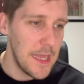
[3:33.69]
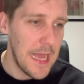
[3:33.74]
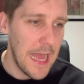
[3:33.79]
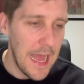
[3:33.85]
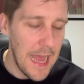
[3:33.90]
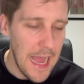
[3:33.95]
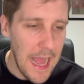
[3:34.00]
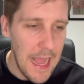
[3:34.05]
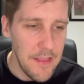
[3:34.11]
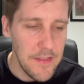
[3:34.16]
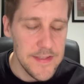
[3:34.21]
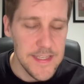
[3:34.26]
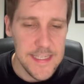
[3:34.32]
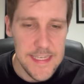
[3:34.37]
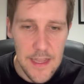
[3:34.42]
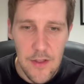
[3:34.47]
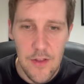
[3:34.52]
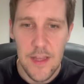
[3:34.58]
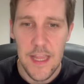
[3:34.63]
I
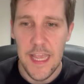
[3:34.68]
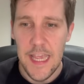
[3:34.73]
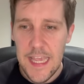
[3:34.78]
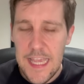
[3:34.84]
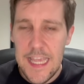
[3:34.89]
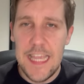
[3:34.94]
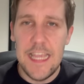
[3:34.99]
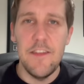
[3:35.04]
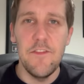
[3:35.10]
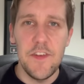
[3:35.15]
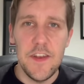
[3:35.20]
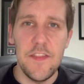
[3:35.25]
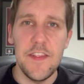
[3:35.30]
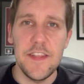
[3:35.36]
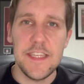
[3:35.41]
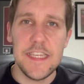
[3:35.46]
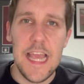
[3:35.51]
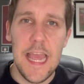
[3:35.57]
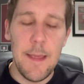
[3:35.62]
still, even in
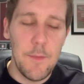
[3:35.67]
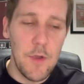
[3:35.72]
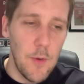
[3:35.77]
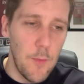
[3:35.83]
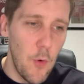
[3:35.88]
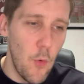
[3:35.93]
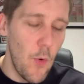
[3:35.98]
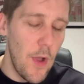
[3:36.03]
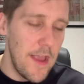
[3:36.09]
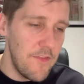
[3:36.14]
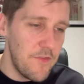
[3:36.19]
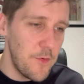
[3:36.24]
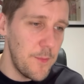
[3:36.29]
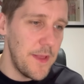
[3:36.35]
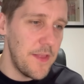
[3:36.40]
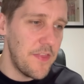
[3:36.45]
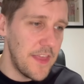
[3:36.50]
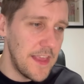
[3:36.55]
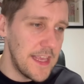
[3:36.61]
this game, come away
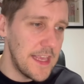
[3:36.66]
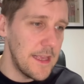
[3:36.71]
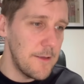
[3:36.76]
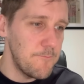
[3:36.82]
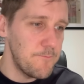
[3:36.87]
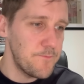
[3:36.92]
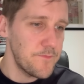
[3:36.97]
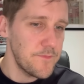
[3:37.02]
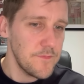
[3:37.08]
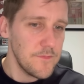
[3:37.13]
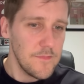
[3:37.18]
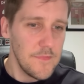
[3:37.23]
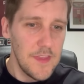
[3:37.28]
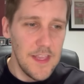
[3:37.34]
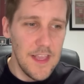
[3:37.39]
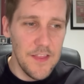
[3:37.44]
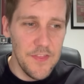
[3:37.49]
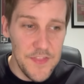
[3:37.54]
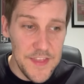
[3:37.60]
from it thinking,
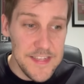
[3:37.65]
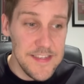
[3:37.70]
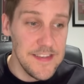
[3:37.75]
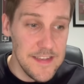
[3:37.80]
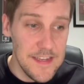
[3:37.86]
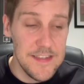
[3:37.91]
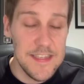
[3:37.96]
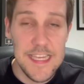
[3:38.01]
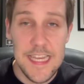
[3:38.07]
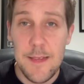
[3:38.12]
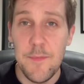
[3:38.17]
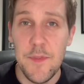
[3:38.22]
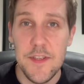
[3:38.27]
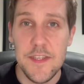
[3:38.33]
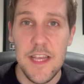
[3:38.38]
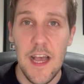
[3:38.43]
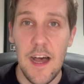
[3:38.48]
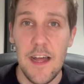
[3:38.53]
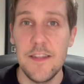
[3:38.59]
this is a team
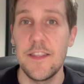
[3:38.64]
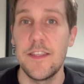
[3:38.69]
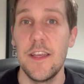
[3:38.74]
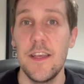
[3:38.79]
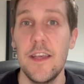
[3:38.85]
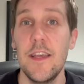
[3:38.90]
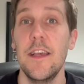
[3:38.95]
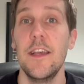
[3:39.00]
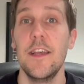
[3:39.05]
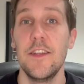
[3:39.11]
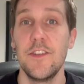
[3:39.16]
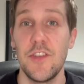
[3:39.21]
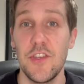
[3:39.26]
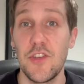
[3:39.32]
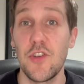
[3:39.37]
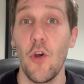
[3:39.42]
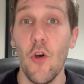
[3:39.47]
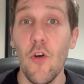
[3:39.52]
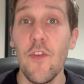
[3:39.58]
that's hard to
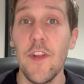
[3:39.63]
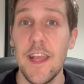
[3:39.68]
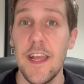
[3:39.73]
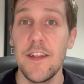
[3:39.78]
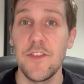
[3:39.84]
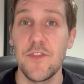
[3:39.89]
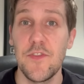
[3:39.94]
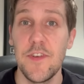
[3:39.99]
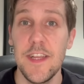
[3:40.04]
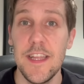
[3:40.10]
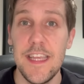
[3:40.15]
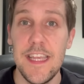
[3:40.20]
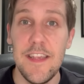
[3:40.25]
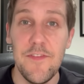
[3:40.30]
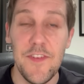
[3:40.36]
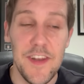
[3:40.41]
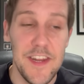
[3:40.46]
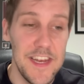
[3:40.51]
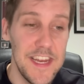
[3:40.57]
score against, really,
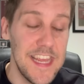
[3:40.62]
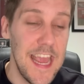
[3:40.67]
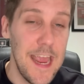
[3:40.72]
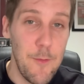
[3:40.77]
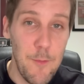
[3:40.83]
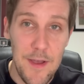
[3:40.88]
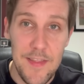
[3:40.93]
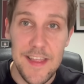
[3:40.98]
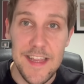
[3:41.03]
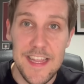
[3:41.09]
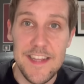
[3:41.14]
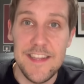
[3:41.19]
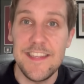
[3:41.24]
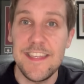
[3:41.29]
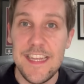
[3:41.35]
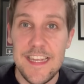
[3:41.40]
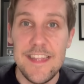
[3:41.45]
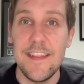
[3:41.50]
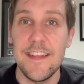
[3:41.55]
even in a game where they
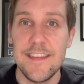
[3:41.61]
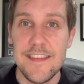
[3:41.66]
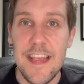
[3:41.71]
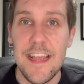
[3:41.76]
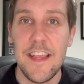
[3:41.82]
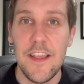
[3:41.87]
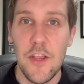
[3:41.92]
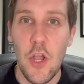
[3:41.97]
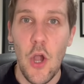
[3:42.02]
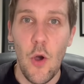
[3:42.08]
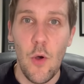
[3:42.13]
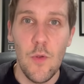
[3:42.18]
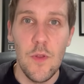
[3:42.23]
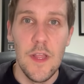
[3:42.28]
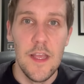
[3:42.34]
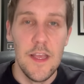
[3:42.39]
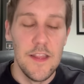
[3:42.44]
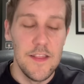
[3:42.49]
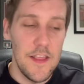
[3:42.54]
concede the second
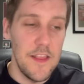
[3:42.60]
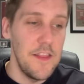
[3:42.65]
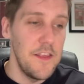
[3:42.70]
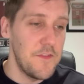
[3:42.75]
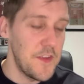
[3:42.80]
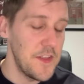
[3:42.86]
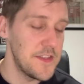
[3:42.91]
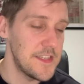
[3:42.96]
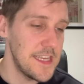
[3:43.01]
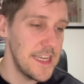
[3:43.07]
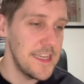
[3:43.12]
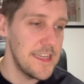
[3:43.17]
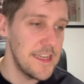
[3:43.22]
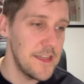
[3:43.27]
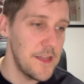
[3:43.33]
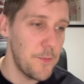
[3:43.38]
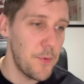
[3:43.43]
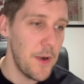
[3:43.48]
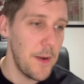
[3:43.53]
goal that they've
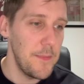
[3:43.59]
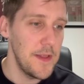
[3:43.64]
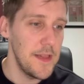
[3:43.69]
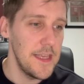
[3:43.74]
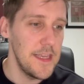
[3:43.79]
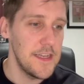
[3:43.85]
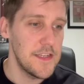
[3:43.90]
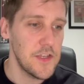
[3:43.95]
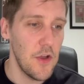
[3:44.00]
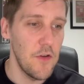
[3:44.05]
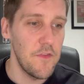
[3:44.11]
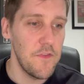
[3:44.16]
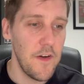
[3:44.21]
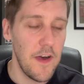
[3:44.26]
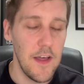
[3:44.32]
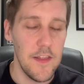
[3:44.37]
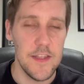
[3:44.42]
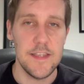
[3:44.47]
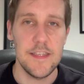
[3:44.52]
conceded in the Premier League so
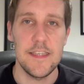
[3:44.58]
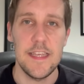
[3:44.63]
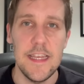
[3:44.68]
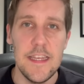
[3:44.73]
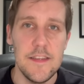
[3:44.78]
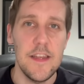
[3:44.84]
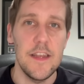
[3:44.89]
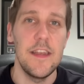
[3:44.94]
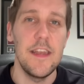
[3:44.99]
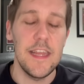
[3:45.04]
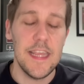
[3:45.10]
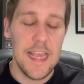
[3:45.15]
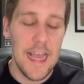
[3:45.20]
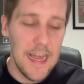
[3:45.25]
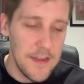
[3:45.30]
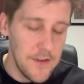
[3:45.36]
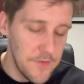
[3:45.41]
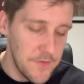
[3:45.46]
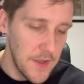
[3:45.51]
far this season. And it
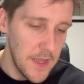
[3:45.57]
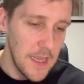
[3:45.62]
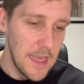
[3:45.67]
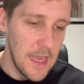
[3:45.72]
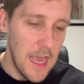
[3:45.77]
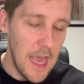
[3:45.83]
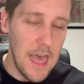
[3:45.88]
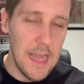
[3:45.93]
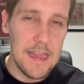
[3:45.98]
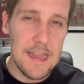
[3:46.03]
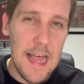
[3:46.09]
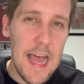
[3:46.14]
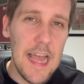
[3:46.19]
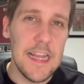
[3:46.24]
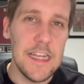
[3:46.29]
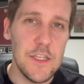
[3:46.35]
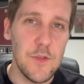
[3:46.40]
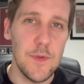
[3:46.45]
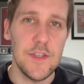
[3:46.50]
kind of
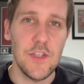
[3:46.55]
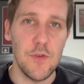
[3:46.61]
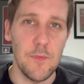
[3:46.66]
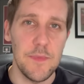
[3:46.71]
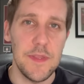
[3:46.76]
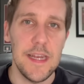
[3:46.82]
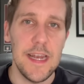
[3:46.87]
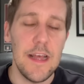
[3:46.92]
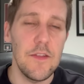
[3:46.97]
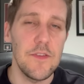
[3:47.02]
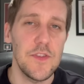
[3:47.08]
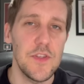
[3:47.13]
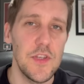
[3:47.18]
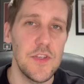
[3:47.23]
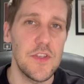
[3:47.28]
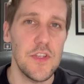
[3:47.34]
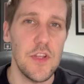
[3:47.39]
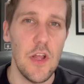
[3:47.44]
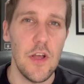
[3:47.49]
aligns with something else
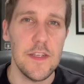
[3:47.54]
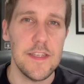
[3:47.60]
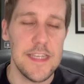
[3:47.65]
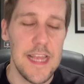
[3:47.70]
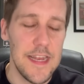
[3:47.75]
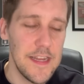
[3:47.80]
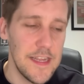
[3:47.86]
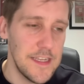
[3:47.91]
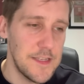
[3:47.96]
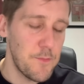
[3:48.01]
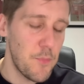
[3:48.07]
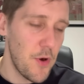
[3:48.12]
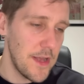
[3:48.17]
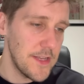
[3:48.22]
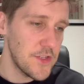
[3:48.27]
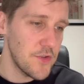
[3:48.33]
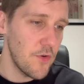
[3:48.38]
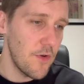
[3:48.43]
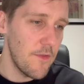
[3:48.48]
that Slot said at his
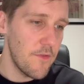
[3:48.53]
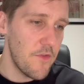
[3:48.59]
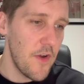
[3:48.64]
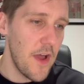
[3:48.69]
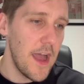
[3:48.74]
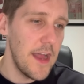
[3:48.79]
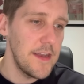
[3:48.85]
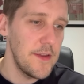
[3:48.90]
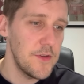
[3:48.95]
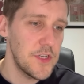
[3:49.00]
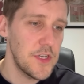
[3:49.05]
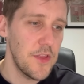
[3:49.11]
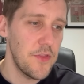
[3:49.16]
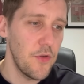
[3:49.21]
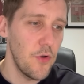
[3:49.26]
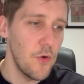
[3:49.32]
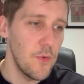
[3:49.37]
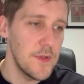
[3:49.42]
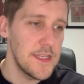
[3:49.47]
presser on Friday, which I
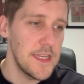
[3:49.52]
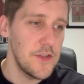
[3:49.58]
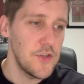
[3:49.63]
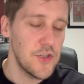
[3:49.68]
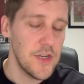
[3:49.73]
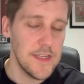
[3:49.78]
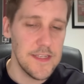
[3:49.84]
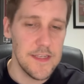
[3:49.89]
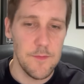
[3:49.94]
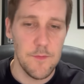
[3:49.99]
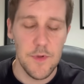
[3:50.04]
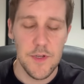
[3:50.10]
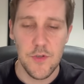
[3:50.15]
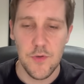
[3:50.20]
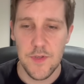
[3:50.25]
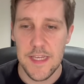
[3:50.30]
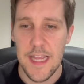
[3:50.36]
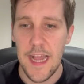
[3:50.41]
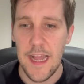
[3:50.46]
thought was interesting,
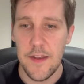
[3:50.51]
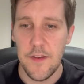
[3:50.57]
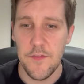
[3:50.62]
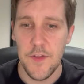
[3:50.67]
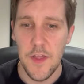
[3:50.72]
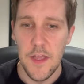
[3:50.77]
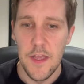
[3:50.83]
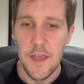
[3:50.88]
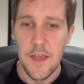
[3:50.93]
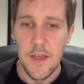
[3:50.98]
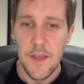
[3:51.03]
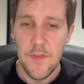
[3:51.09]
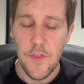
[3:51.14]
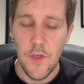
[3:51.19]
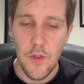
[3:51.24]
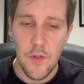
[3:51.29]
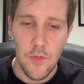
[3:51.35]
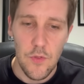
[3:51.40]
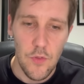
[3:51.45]
which was kind of
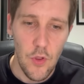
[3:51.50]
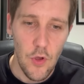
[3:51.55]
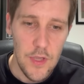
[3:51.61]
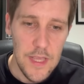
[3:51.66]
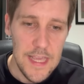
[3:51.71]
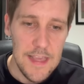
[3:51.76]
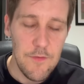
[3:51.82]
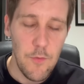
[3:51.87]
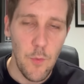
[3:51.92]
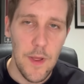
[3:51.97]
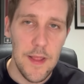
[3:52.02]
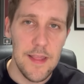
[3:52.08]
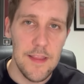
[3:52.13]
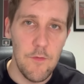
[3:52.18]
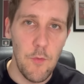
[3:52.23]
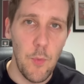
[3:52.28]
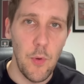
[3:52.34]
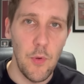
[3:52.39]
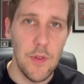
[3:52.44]
that, look, even when
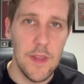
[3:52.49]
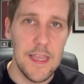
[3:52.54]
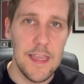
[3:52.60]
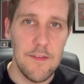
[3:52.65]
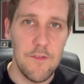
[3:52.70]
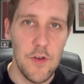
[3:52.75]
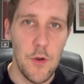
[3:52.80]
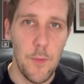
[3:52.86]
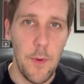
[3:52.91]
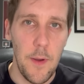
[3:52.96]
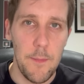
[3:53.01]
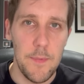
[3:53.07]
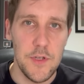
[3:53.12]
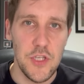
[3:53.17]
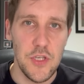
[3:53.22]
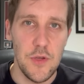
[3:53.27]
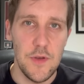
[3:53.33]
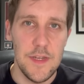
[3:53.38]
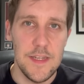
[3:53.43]
Liverpool are giving up
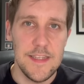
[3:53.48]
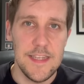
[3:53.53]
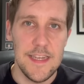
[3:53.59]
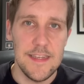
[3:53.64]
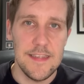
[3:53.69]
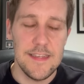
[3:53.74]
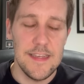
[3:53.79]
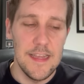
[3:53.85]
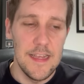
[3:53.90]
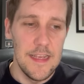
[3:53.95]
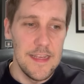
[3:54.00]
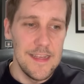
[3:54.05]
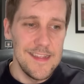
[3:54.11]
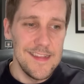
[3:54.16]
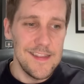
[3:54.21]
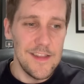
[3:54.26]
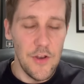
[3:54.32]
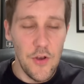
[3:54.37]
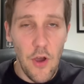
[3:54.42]
opportunities,
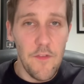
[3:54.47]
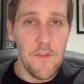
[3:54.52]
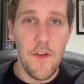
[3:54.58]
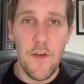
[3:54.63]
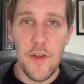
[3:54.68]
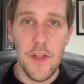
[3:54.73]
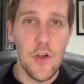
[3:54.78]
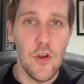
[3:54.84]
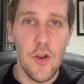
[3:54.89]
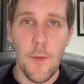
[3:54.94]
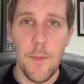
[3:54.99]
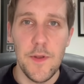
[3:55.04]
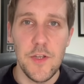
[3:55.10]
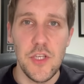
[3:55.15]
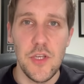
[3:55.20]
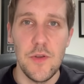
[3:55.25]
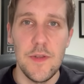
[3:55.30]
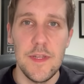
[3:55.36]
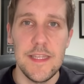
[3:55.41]
they're not very good
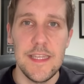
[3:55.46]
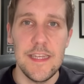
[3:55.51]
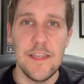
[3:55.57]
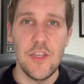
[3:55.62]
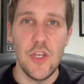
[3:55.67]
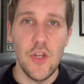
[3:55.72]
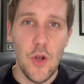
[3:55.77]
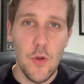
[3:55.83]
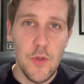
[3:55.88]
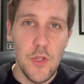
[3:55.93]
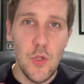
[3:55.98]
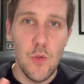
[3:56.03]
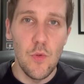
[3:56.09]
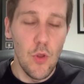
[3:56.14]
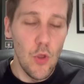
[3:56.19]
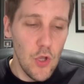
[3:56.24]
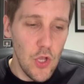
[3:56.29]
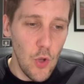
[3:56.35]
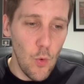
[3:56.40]
opportunities. You know, you
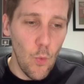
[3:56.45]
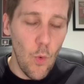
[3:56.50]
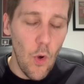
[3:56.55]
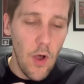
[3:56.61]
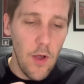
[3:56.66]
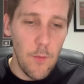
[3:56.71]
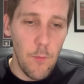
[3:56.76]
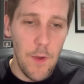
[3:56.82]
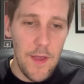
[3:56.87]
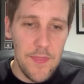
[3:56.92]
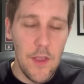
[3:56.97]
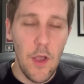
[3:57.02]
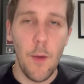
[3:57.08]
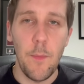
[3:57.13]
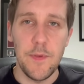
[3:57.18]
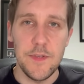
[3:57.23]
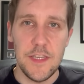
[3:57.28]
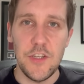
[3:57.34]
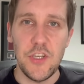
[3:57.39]
look at what, when the
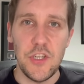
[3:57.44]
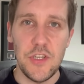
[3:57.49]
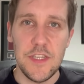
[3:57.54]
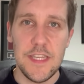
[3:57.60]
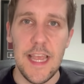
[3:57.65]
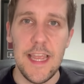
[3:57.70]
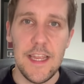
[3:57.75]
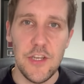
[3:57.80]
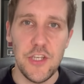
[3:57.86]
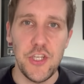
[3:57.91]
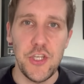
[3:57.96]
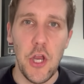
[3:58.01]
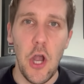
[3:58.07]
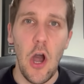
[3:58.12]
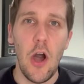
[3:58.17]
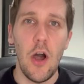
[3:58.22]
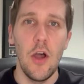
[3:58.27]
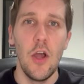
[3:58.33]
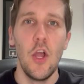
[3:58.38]
opposition take a
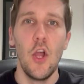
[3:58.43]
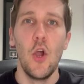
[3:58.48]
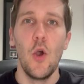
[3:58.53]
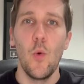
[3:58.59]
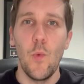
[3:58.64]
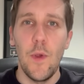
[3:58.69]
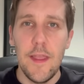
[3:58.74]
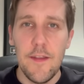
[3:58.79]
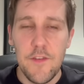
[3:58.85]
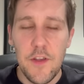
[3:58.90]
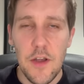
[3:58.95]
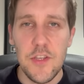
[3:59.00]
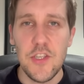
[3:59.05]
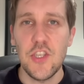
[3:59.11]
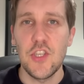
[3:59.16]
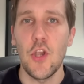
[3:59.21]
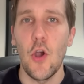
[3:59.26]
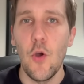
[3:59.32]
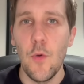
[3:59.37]
shot, we have got
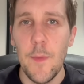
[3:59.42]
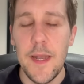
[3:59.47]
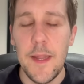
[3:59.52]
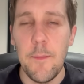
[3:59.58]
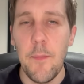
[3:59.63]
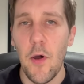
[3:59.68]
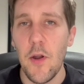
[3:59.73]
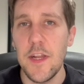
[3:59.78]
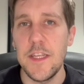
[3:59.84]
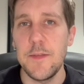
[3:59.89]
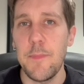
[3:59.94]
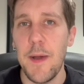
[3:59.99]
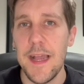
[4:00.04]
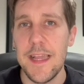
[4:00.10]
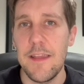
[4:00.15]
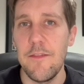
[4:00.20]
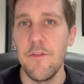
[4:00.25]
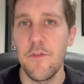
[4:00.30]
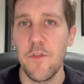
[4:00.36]
so many bodies
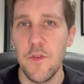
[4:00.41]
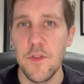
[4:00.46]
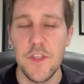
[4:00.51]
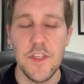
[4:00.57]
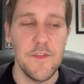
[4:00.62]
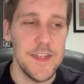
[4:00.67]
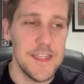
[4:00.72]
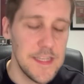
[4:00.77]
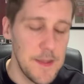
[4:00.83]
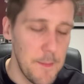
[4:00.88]
back in front of it